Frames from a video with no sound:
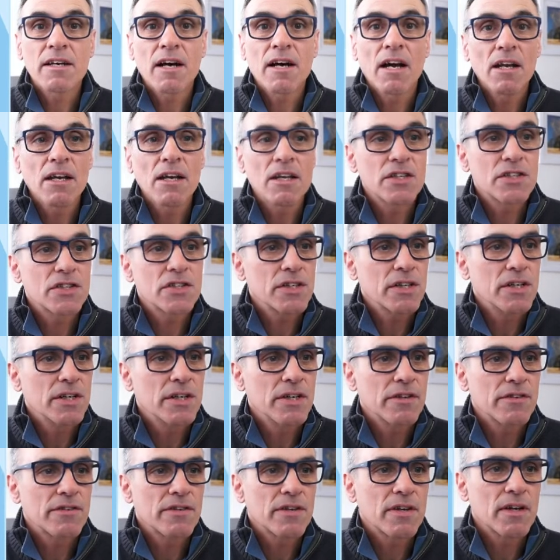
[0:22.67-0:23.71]
Color
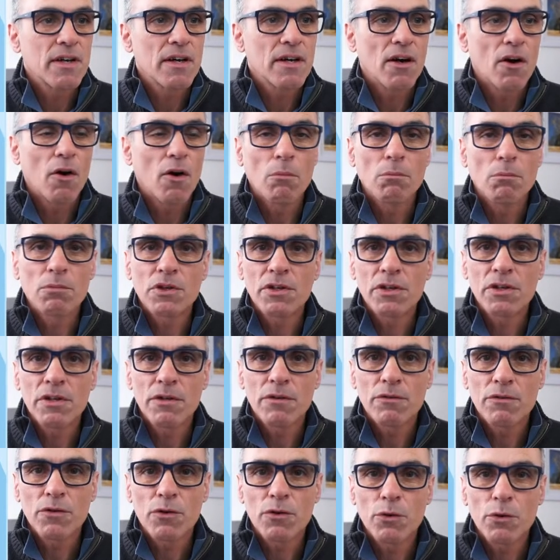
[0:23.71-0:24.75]
Cert option,
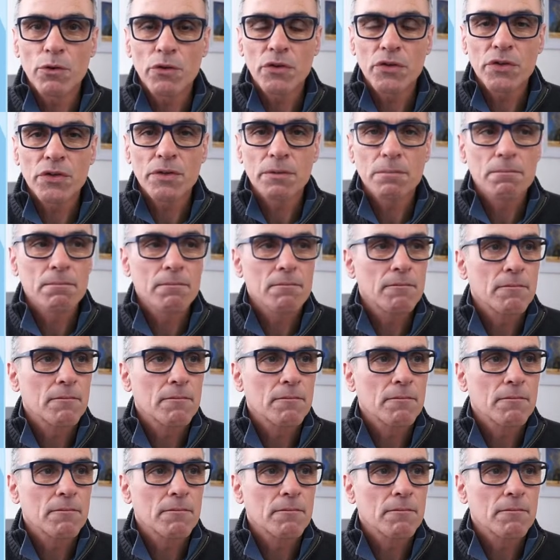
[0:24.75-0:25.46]
of course.